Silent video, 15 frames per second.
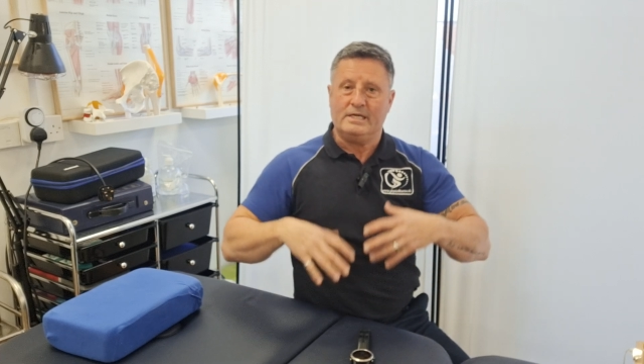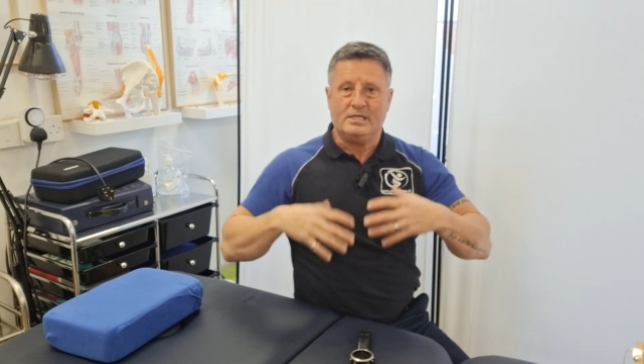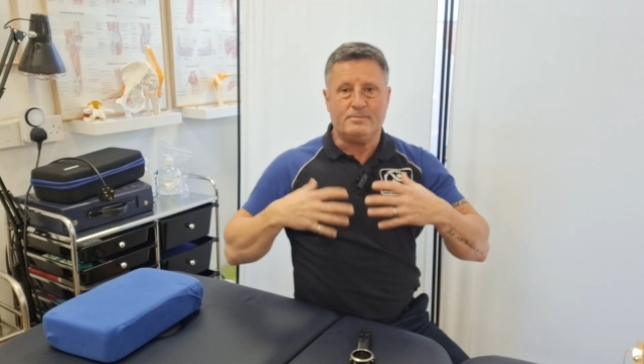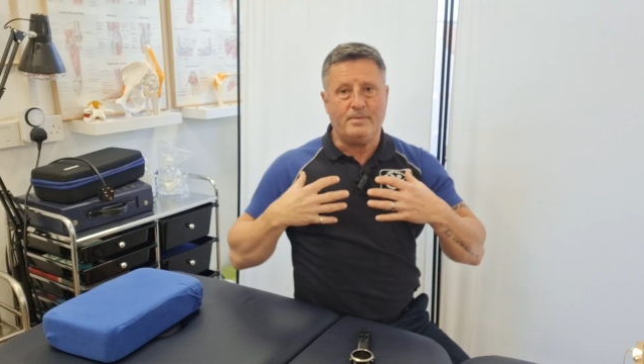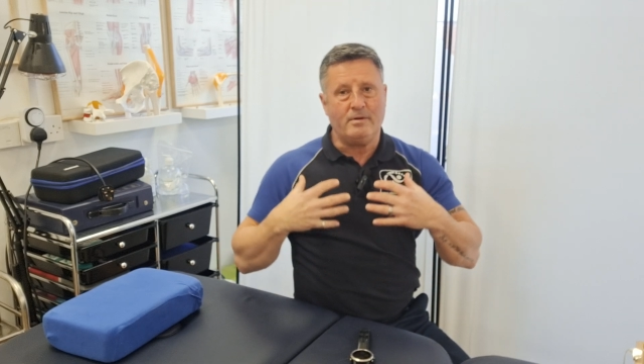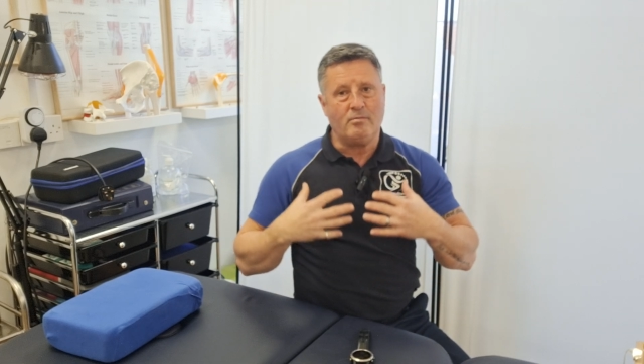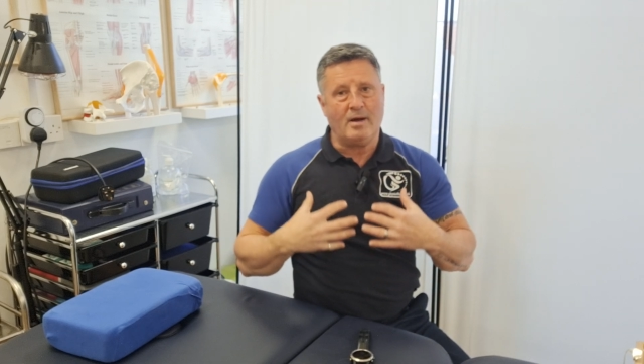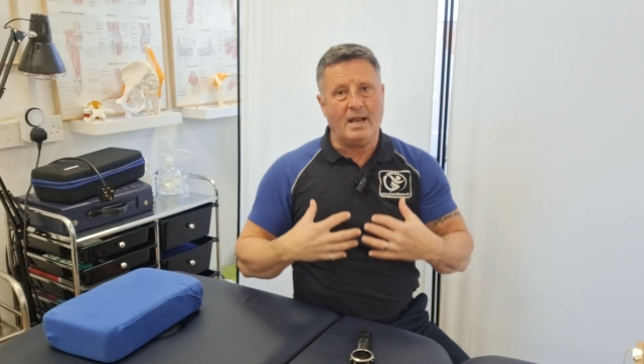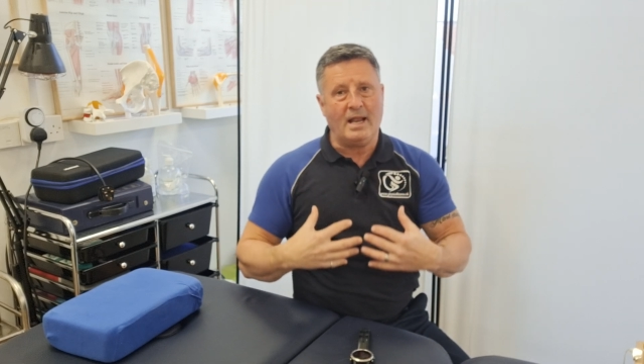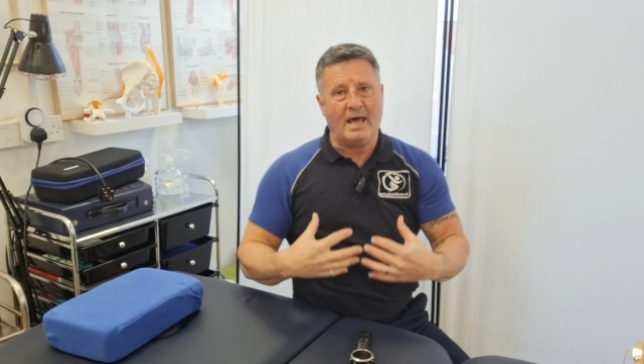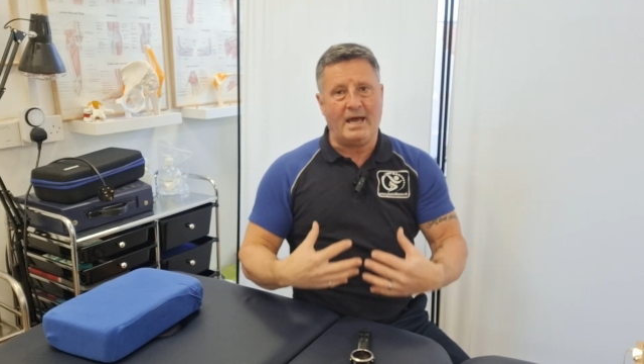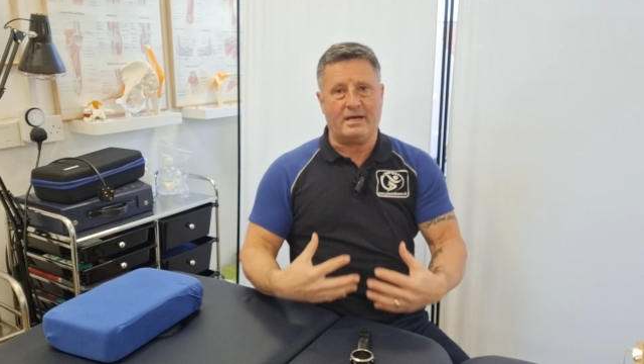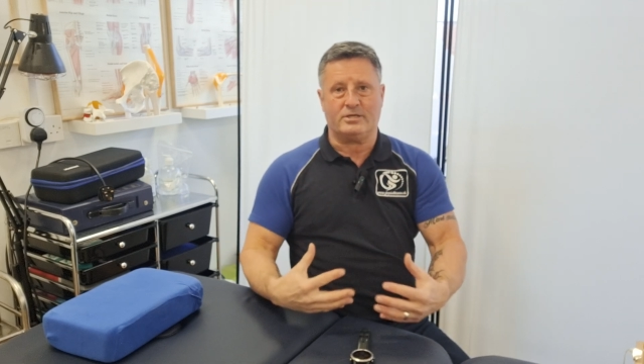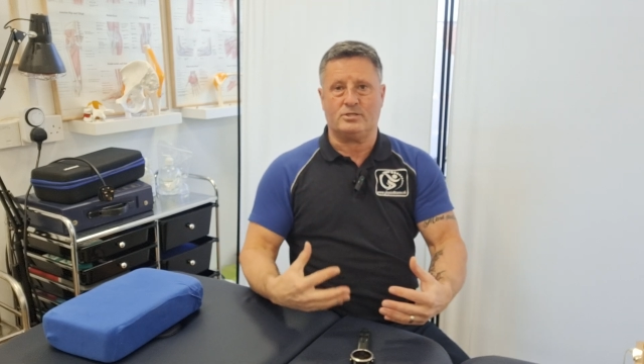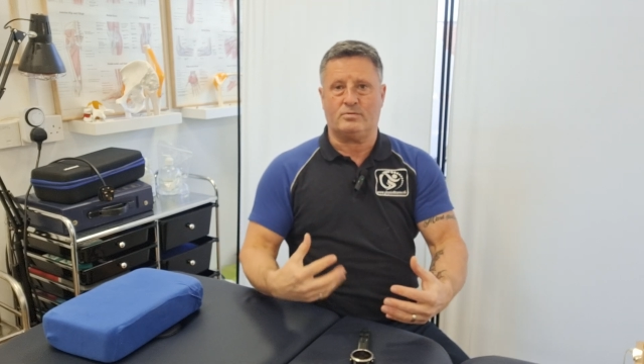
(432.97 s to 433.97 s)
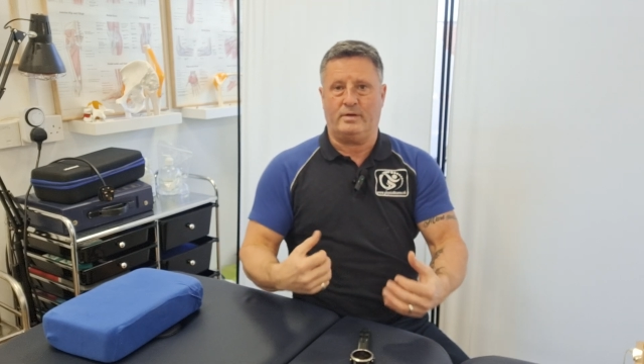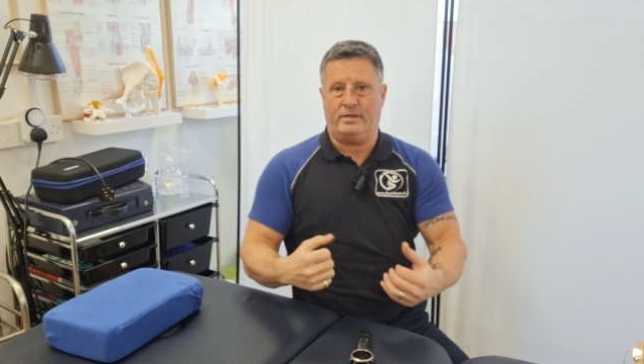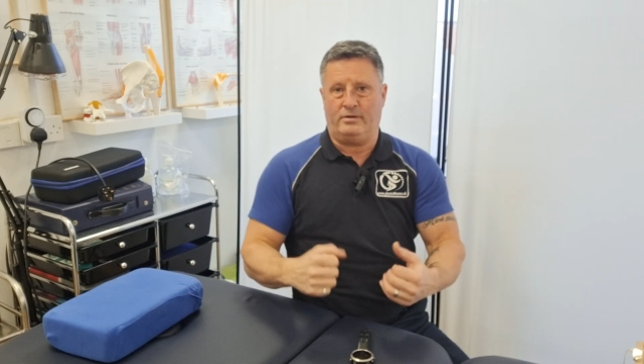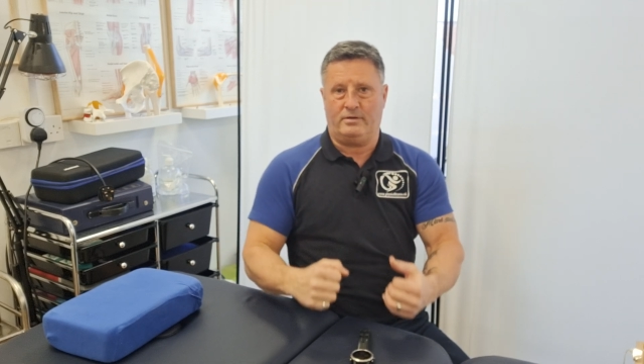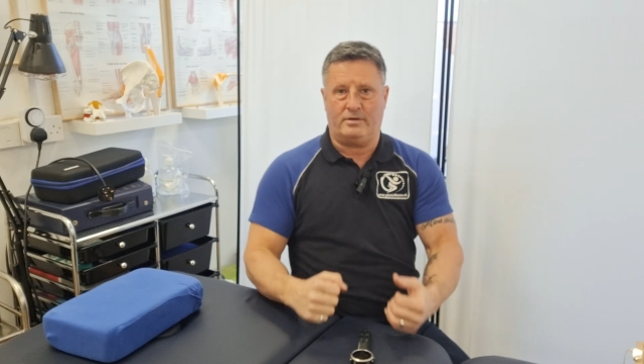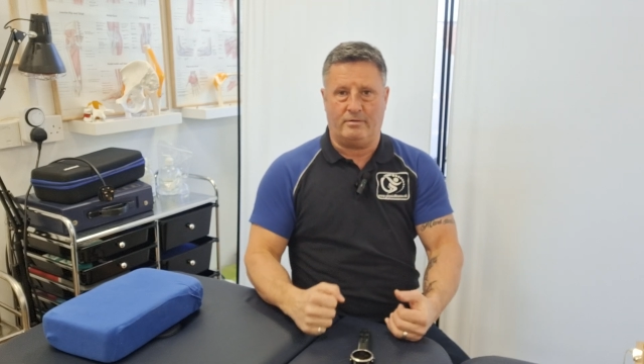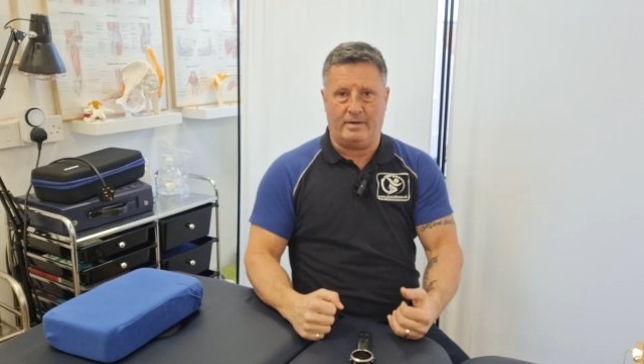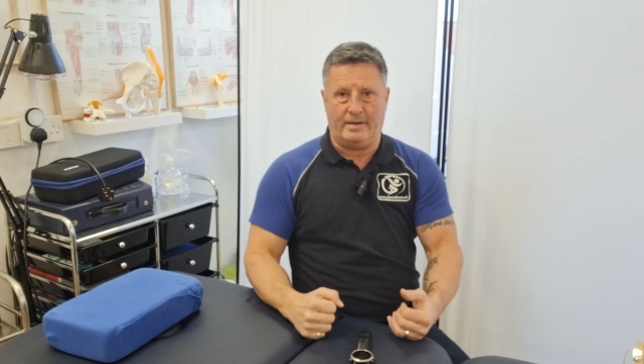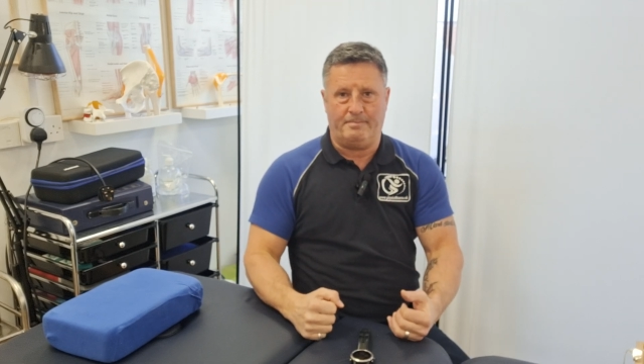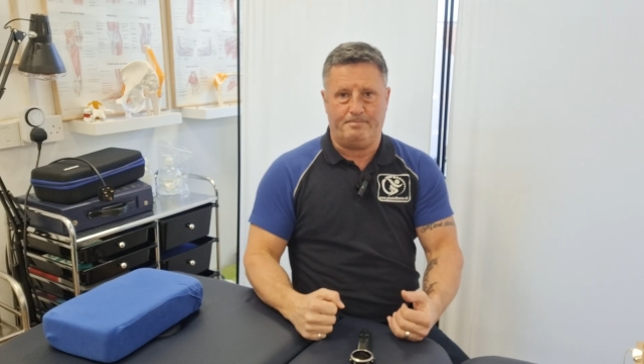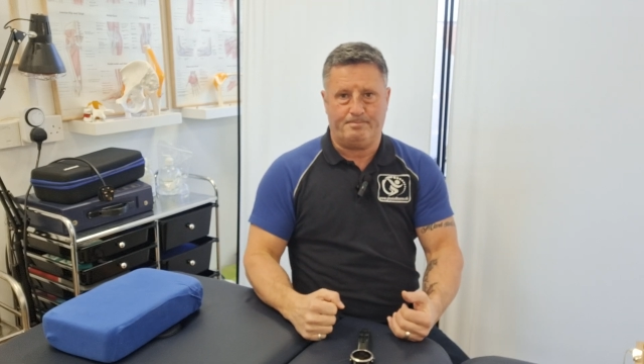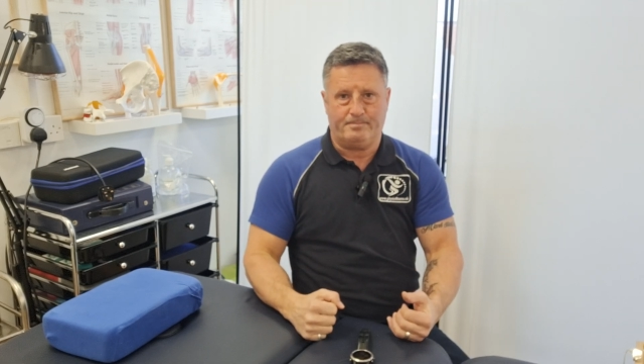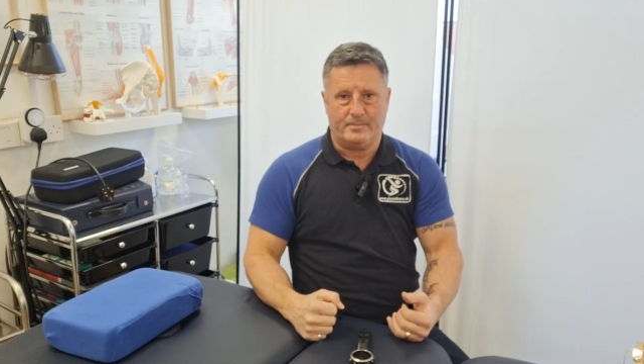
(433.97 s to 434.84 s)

is be relaxed when you do it.